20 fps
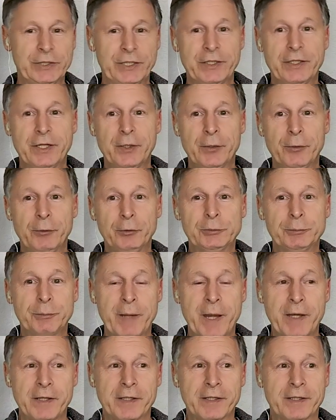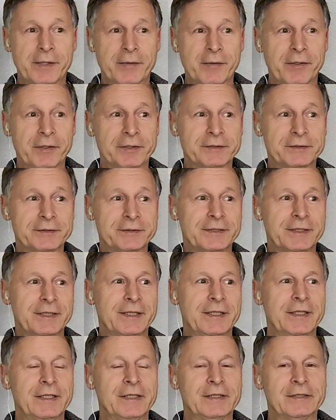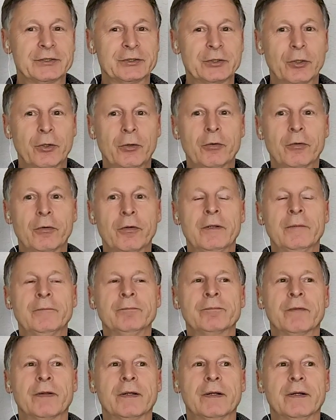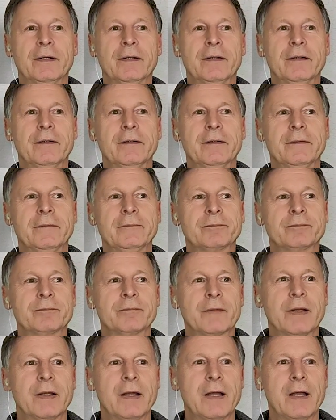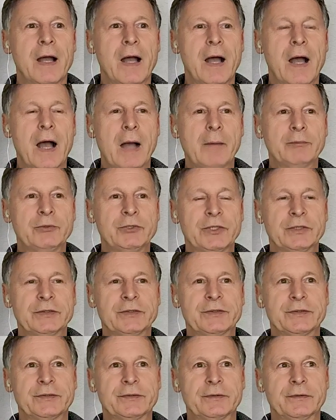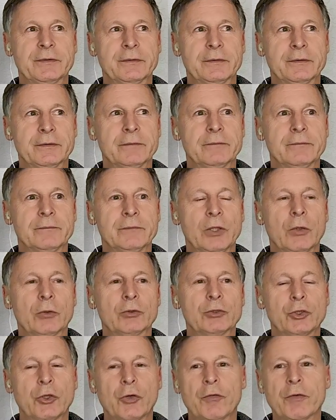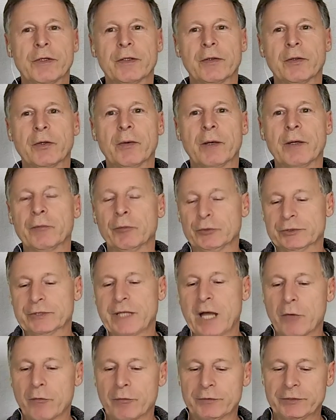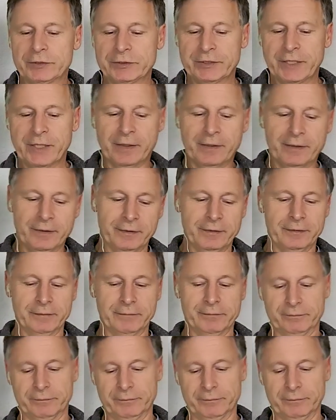they had a huge pay increase. So I'm just showing you. It was kind of just like try